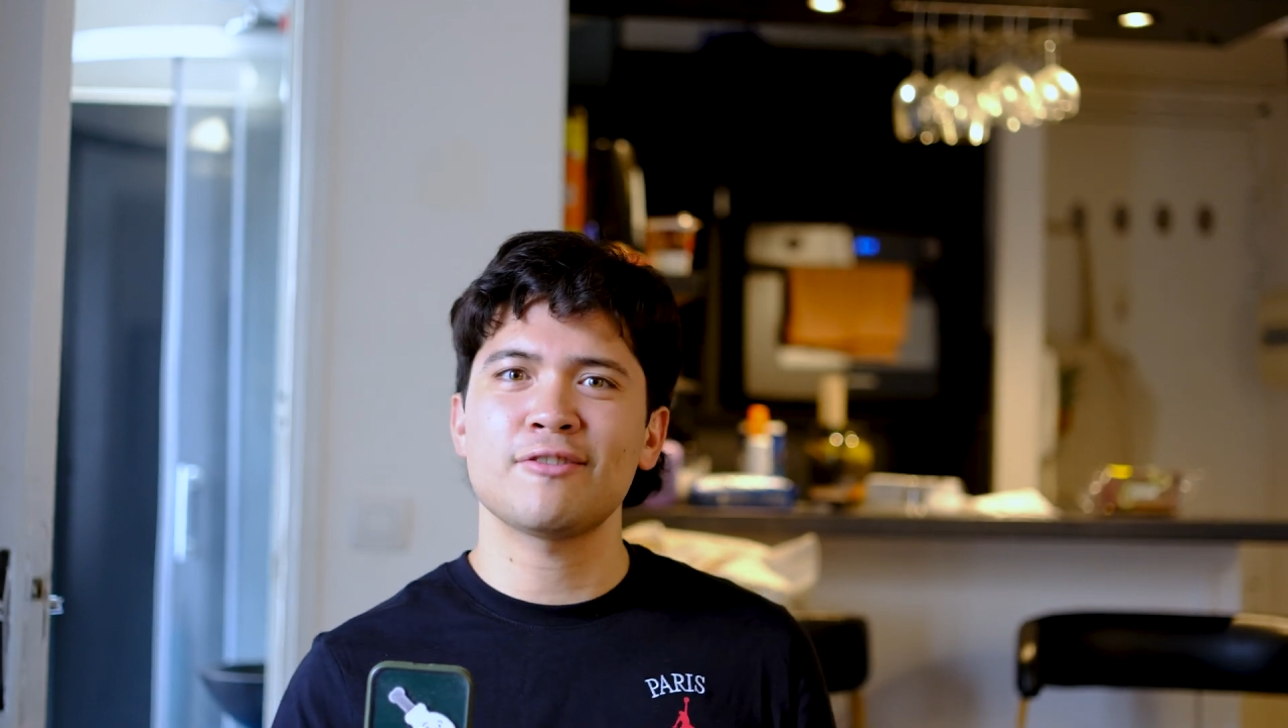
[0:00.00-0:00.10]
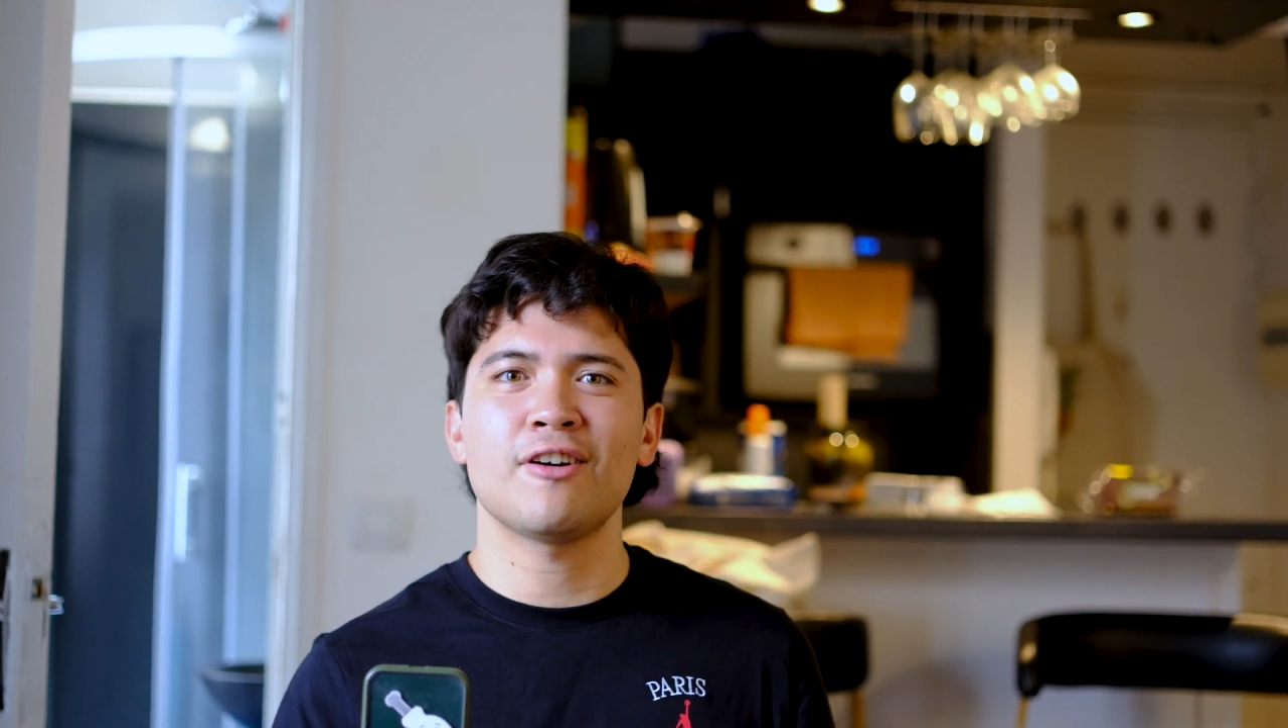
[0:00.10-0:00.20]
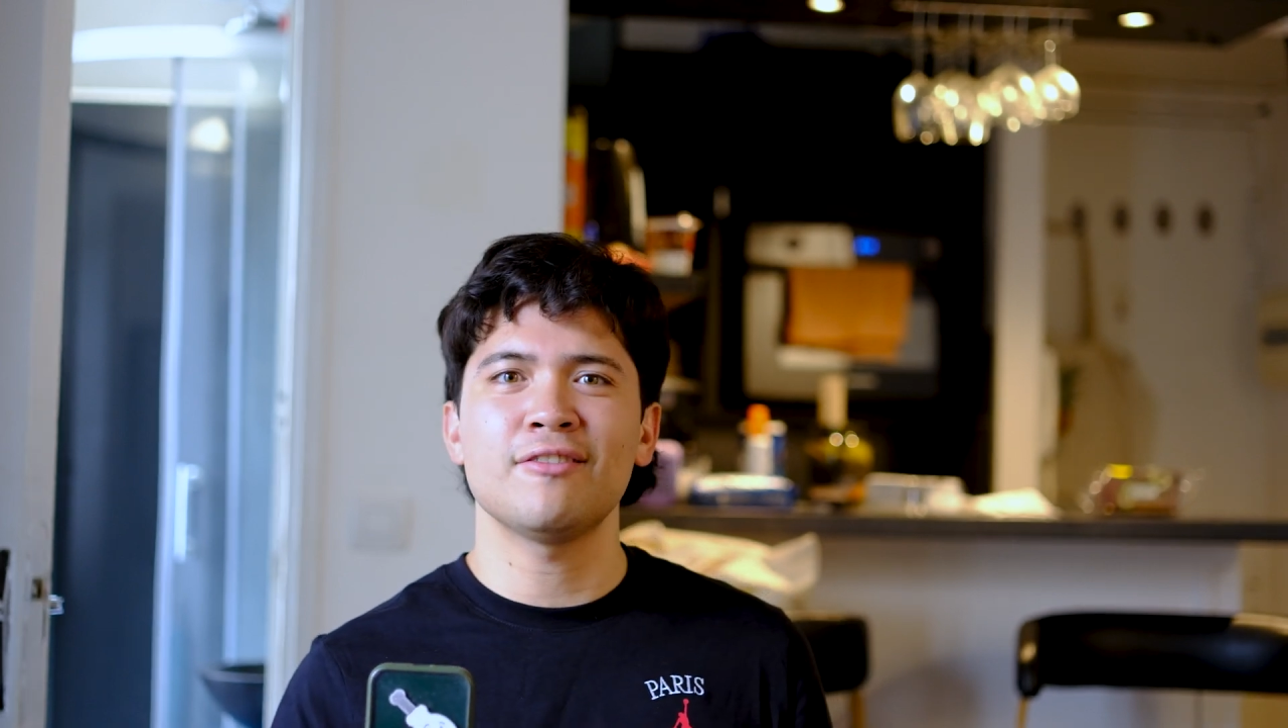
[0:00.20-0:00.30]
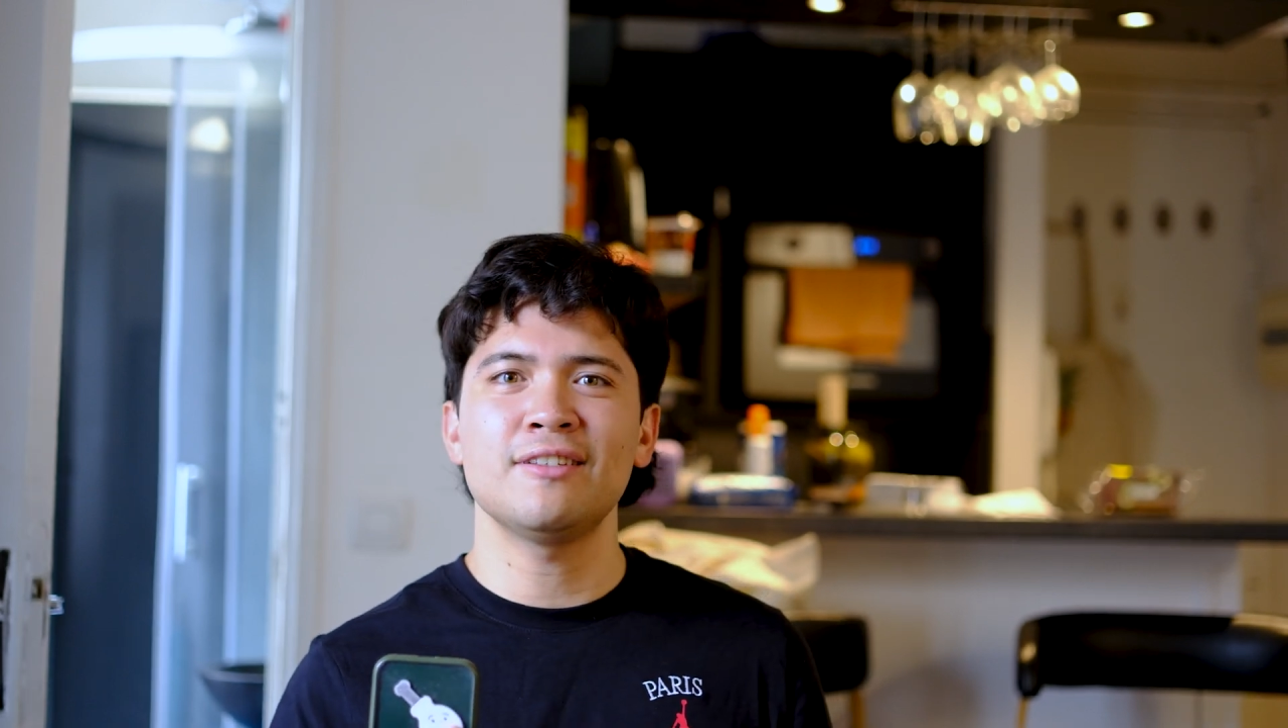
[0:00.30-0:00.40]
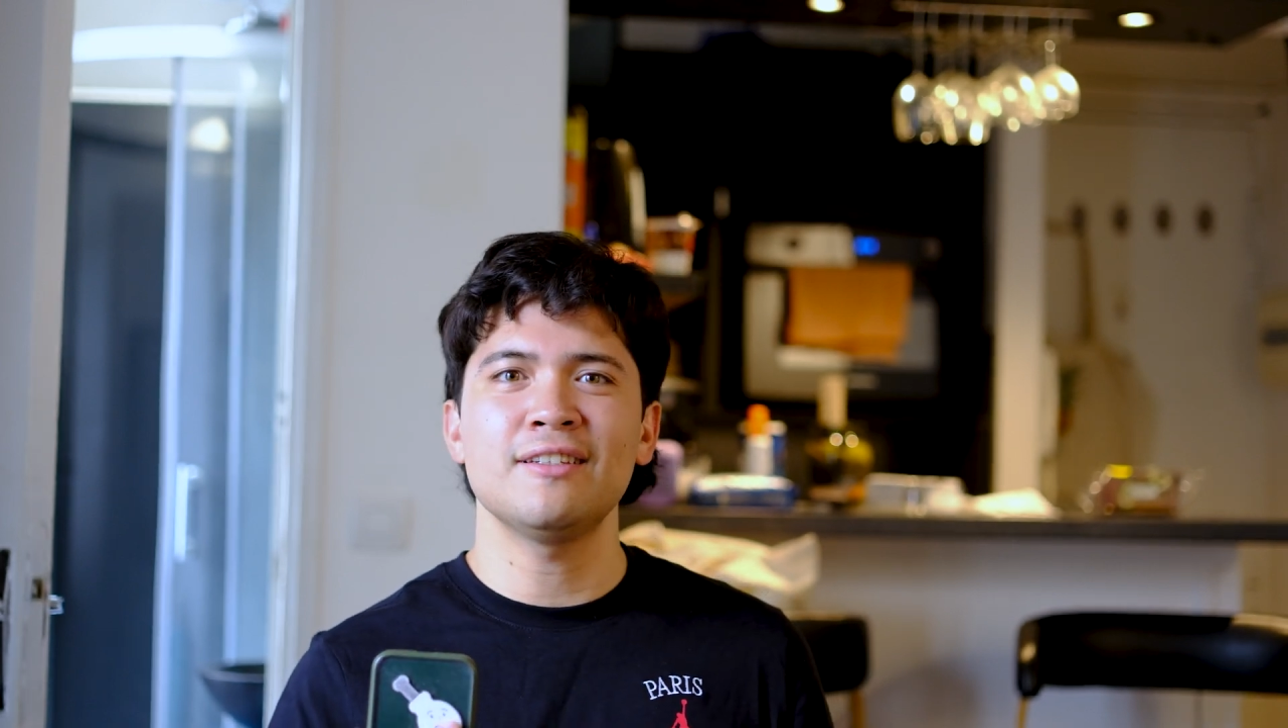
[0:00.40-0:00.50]

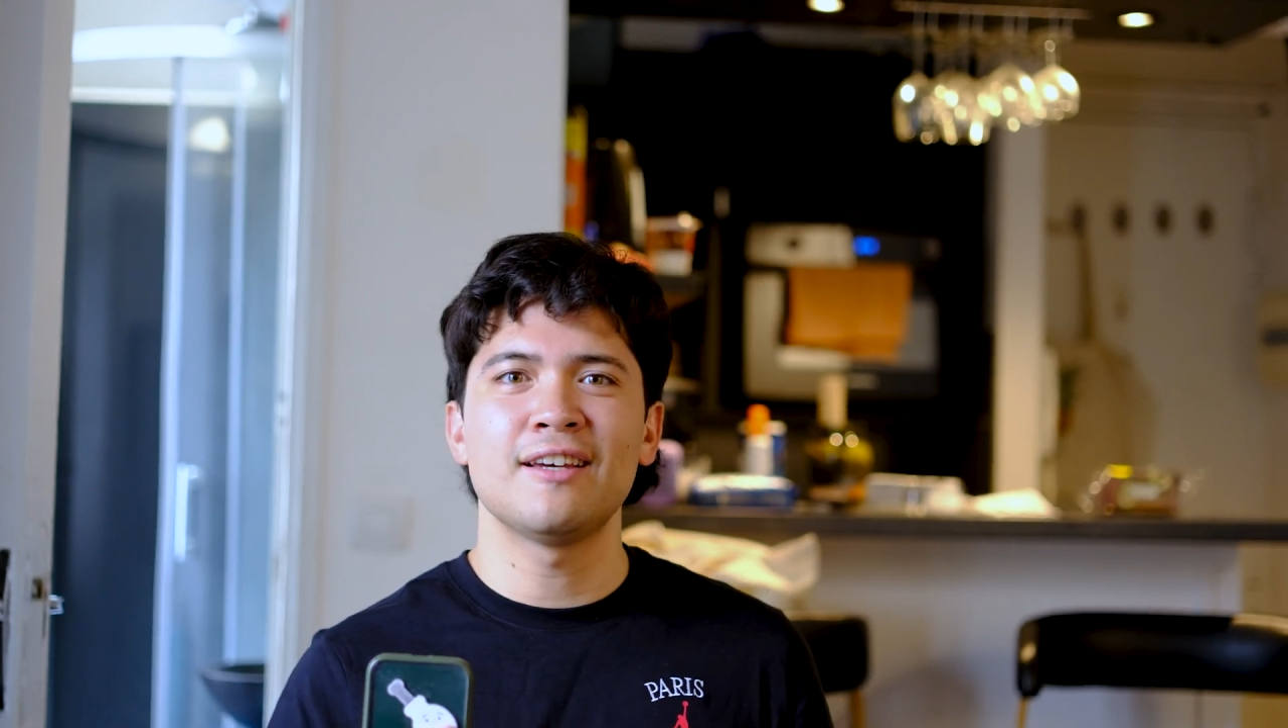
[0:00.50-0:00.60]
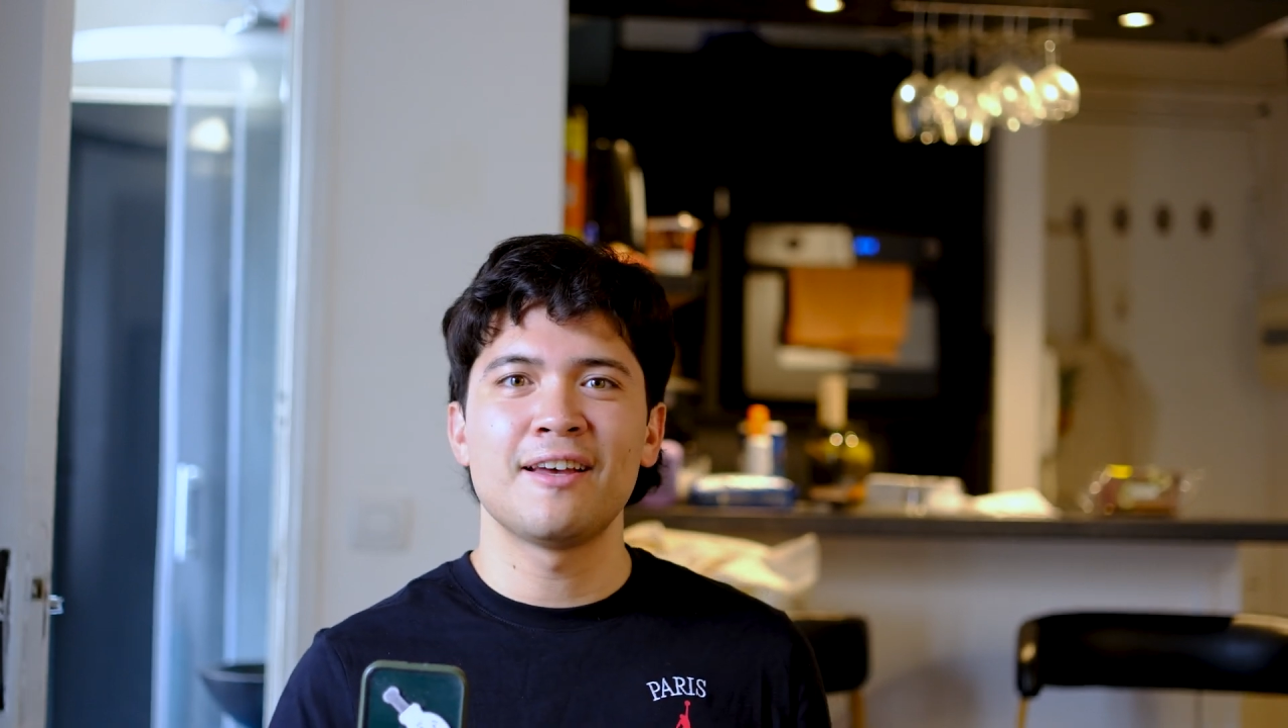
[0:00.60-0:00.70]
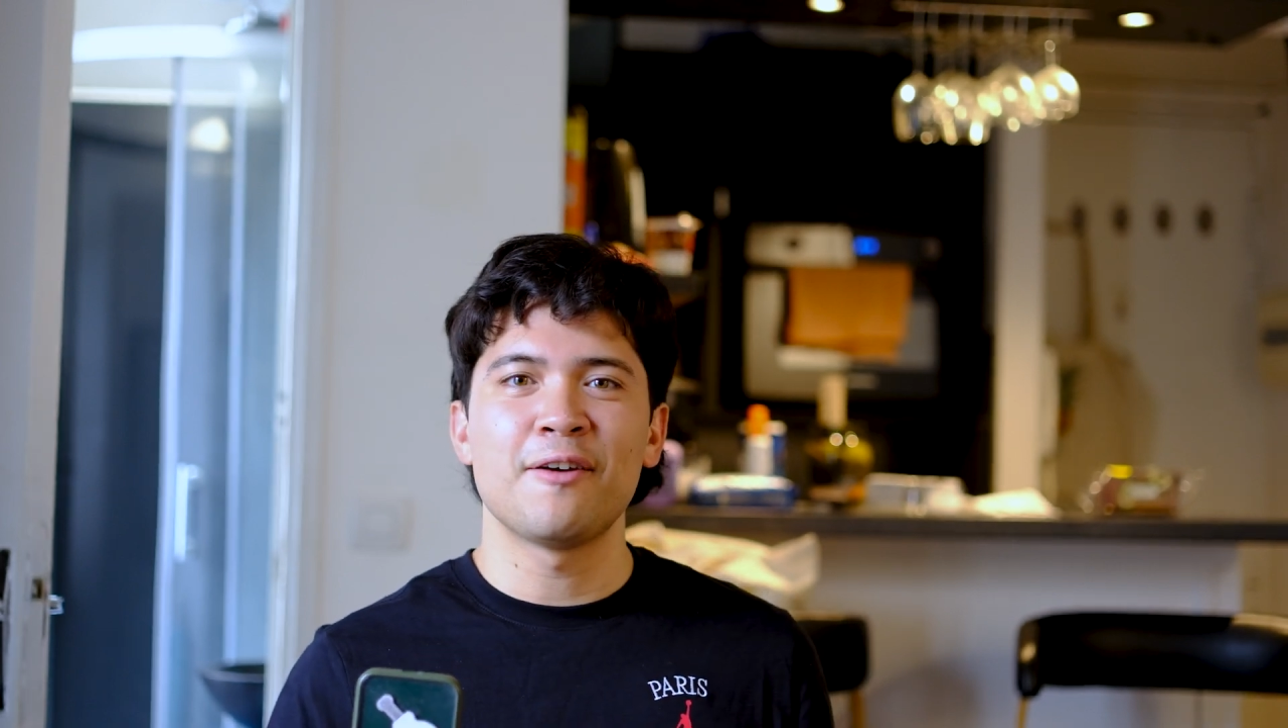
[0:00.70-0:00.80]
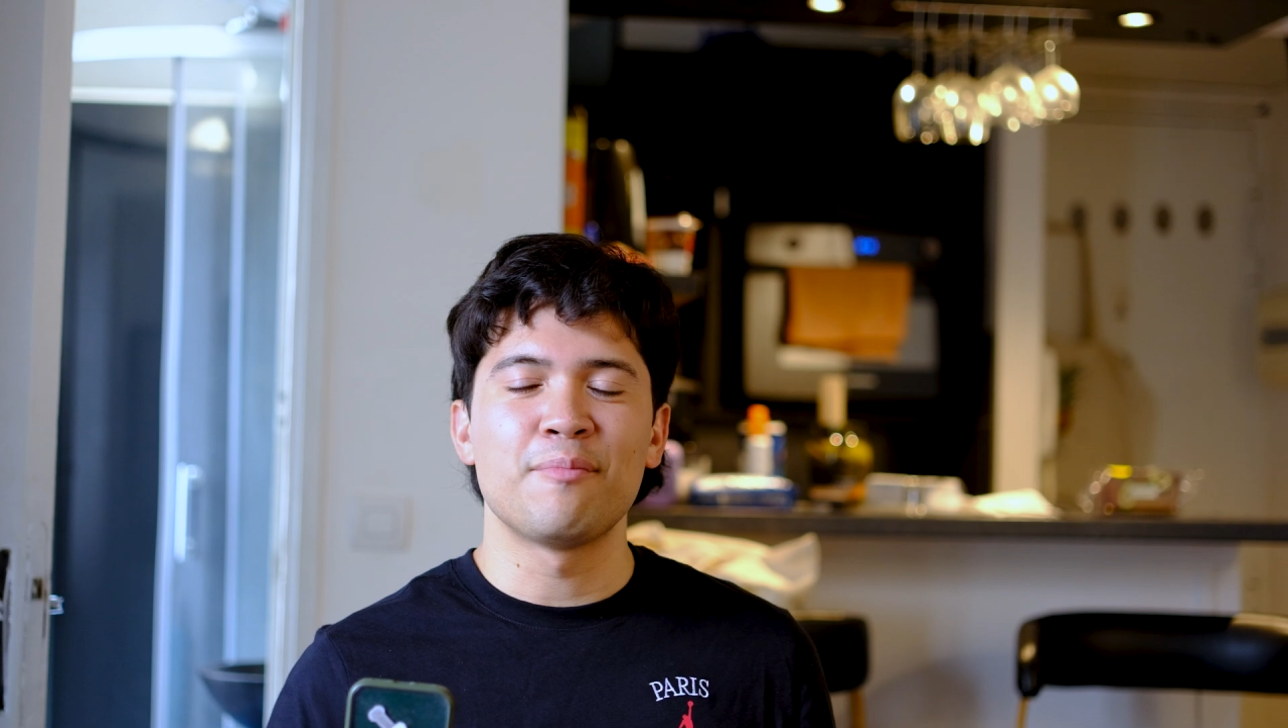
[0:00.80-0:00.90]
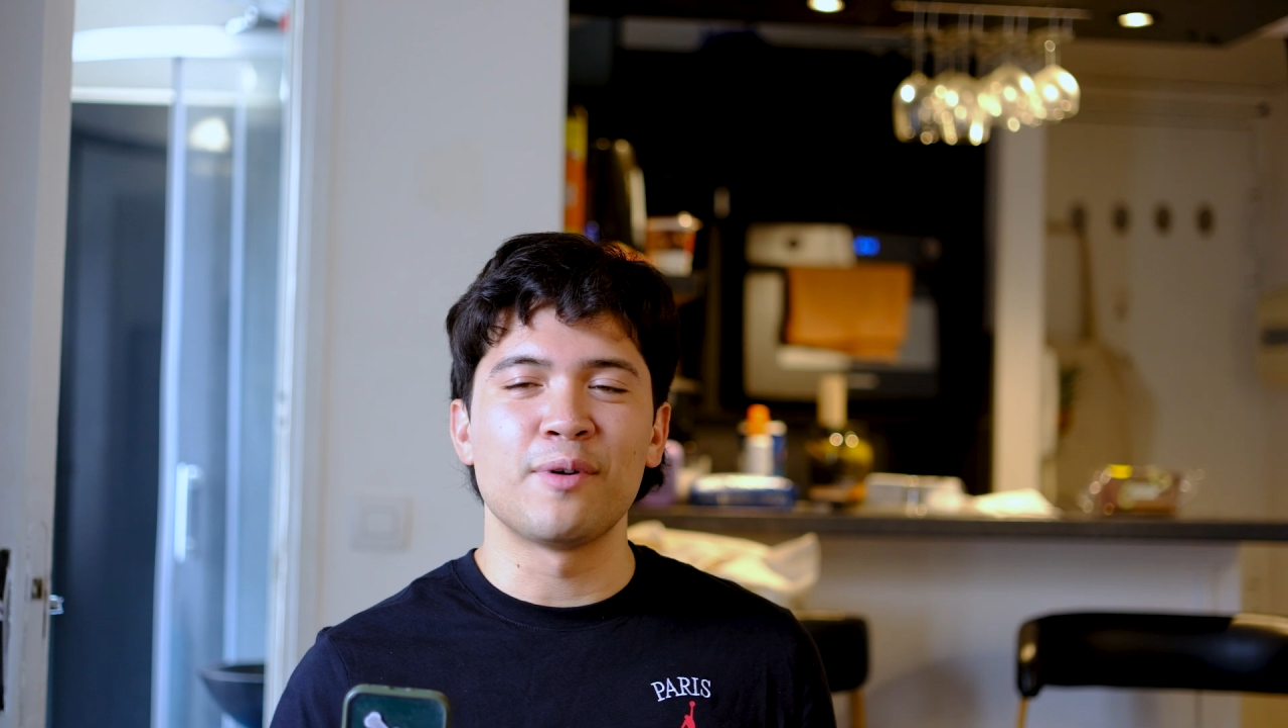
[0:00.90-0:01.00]
Scotland,